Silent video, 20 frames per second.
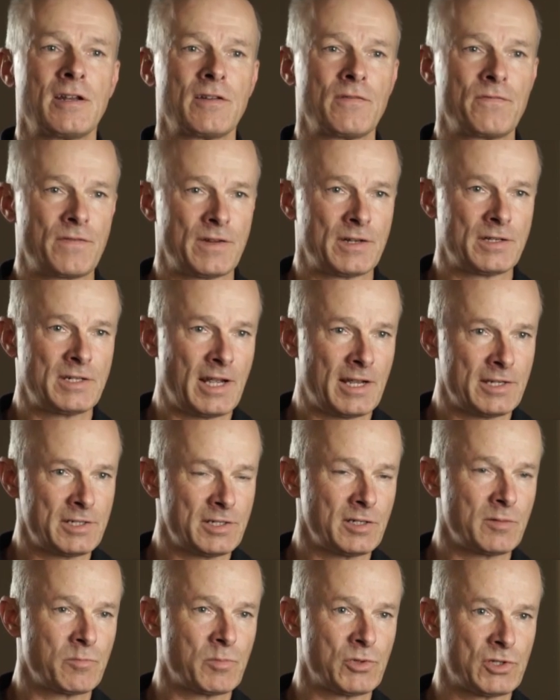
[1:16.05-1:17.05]
a
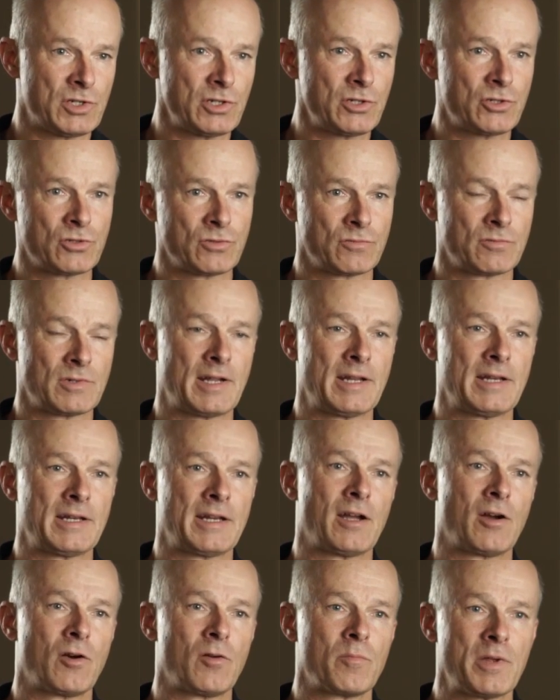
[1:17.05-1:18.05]
fantastic position right
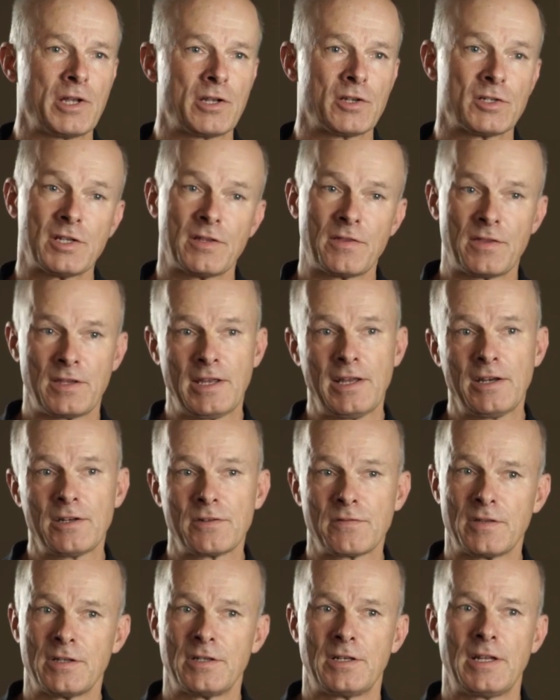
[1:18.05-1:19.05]
now because at the end
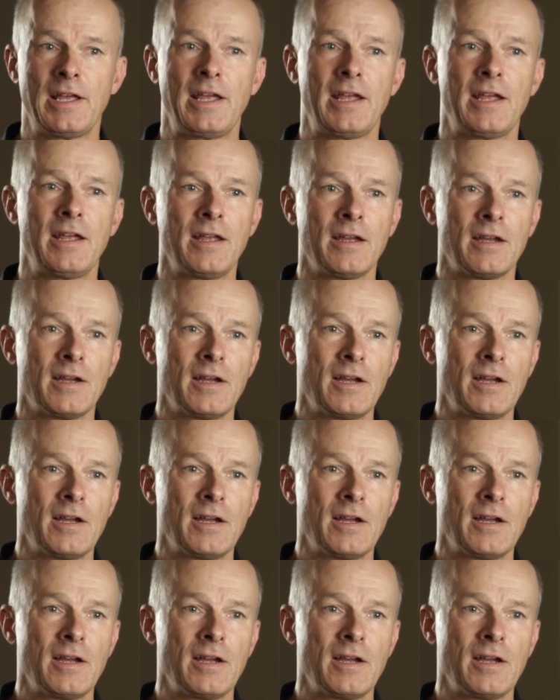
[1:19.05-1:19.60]
of the day,